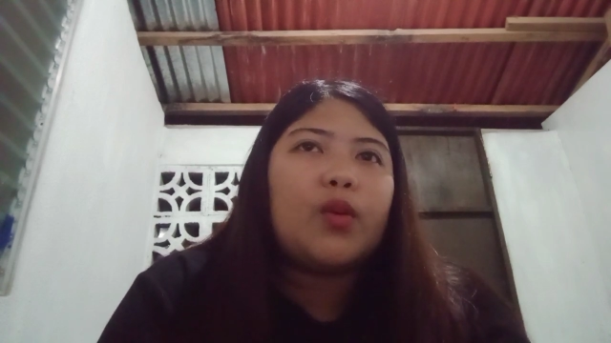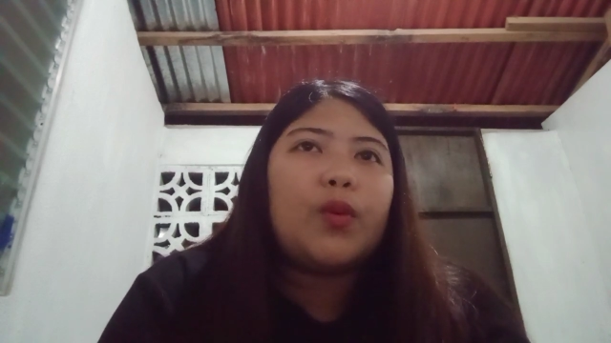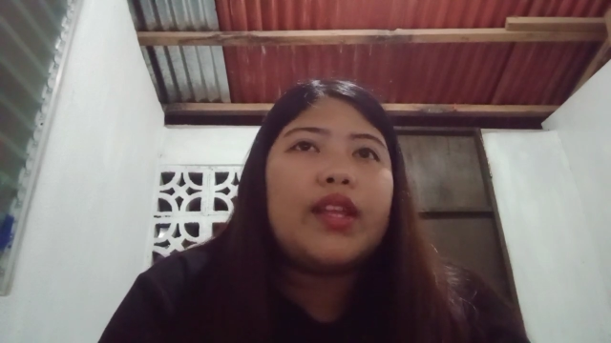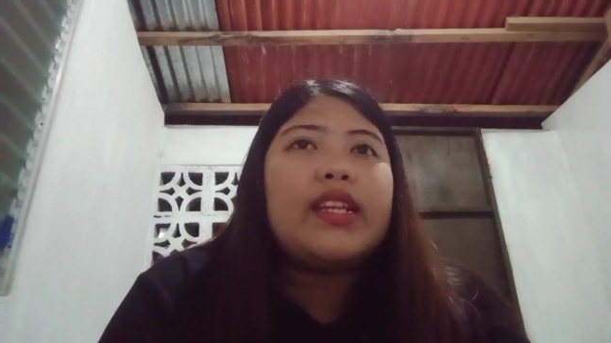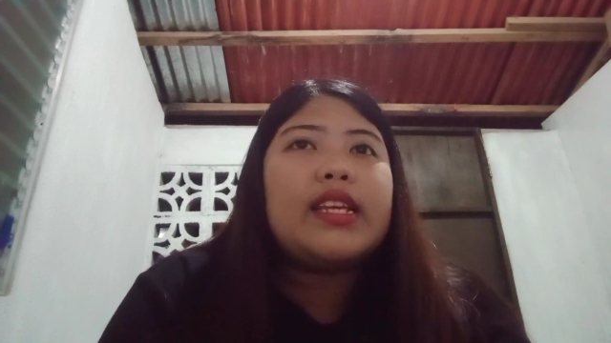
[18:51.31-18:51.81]

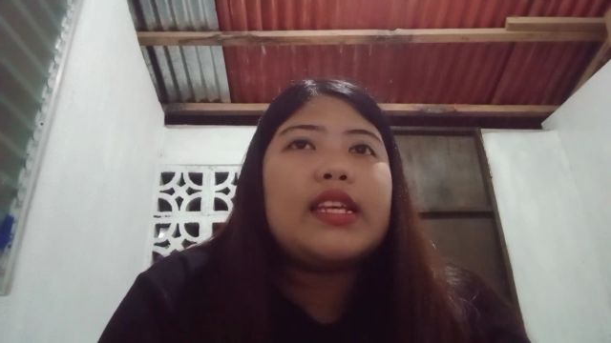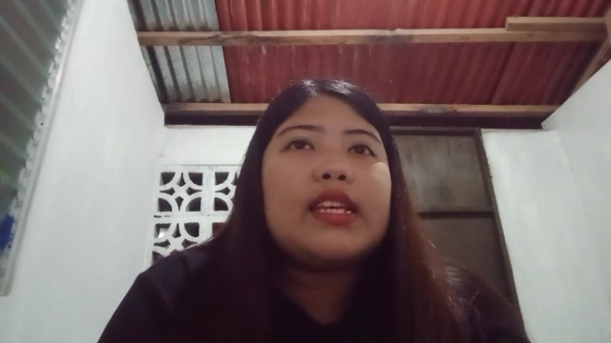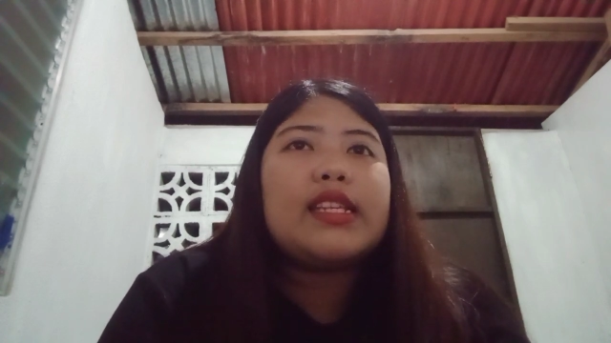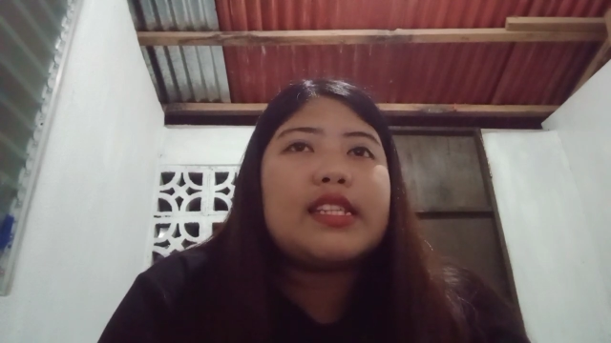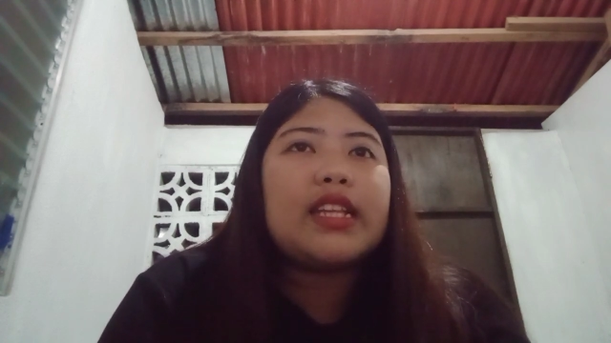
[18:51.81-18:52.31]
When
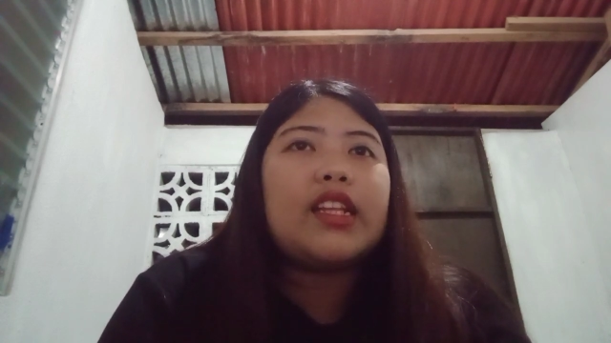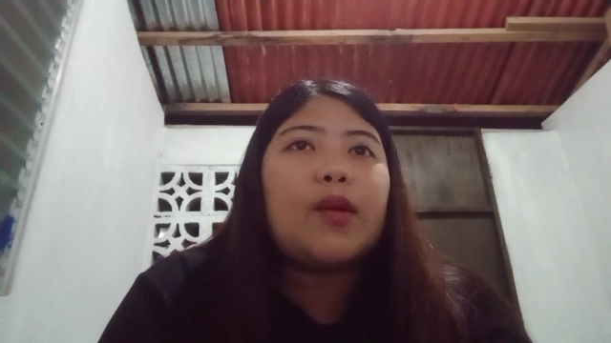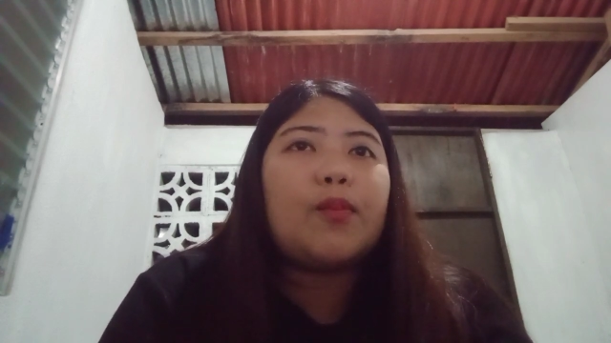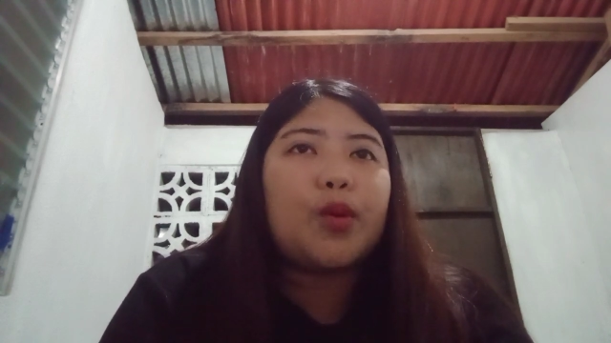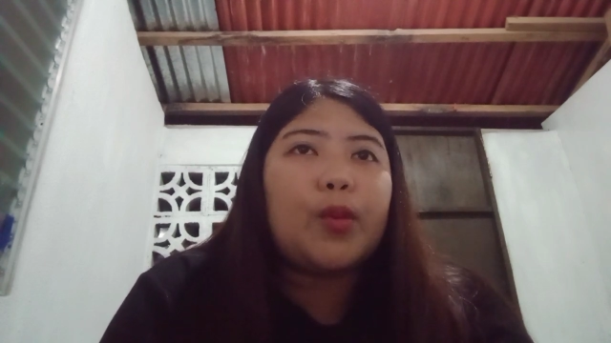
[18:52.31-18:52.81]
is it
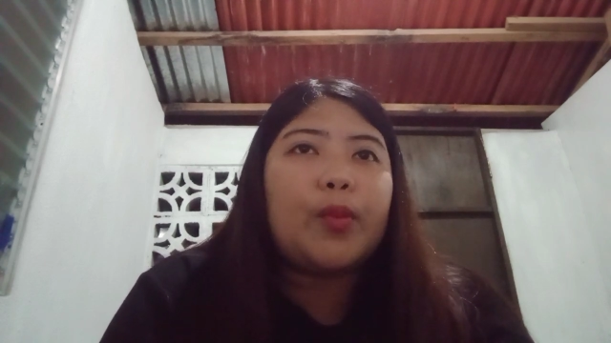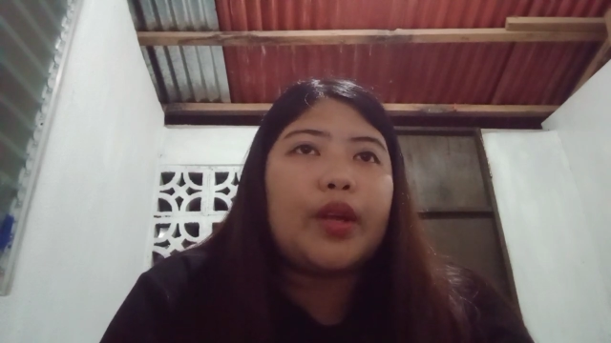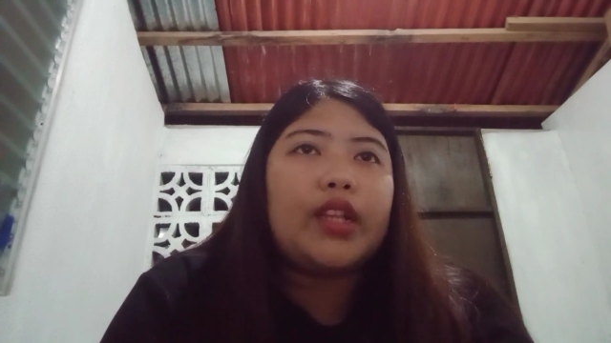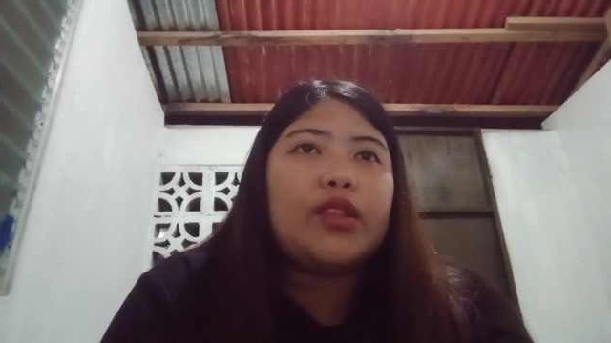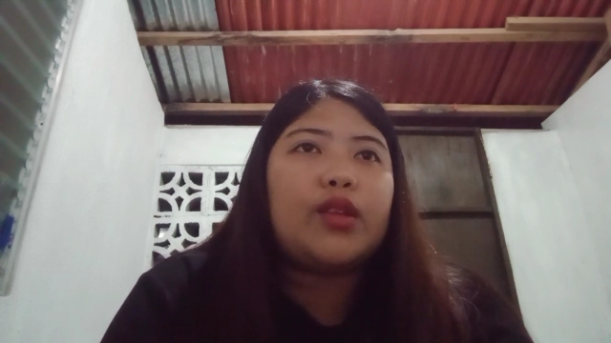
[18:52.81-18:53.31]

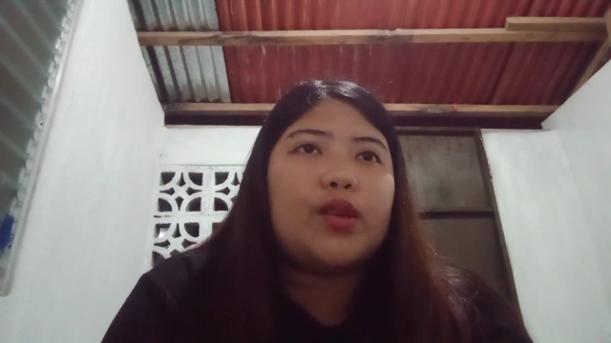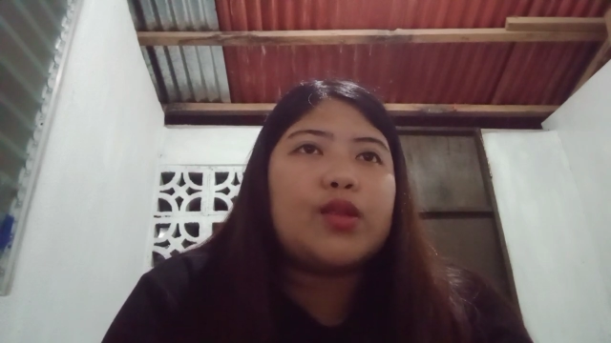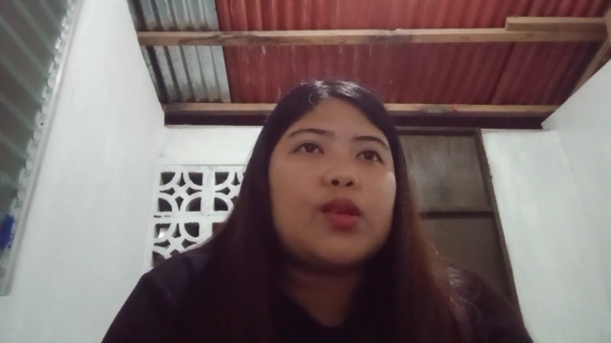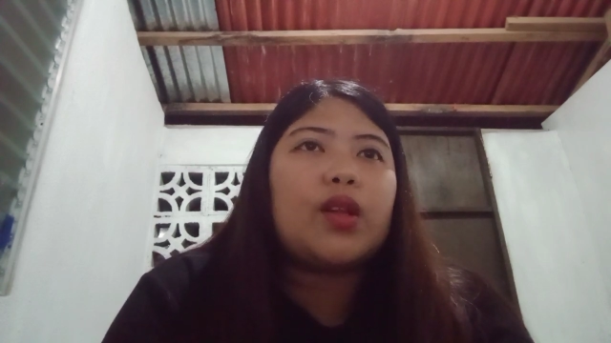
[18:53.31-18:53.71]
appropriate to use